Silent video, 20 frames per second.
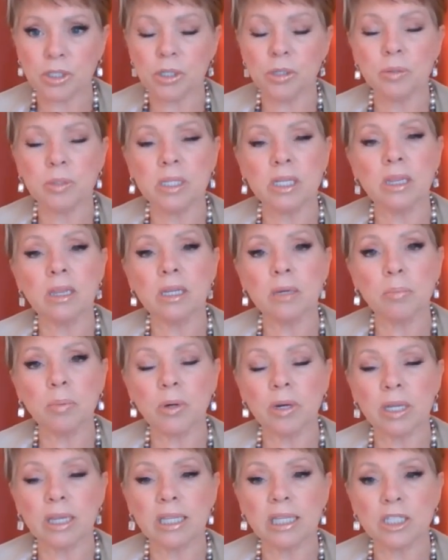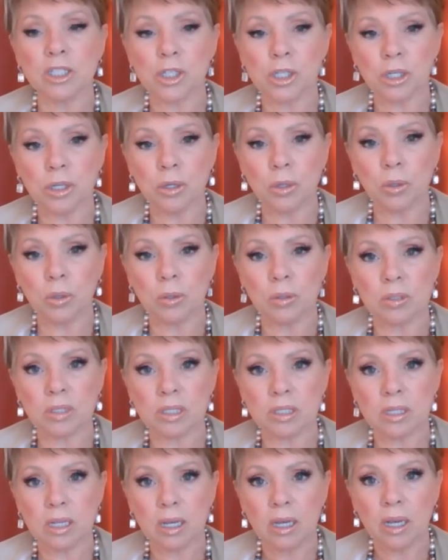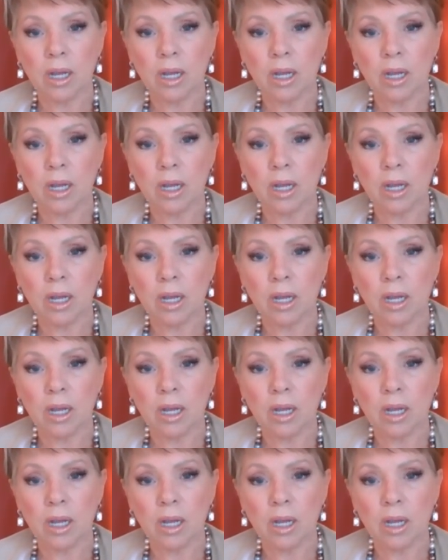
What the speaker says: to deliberately choose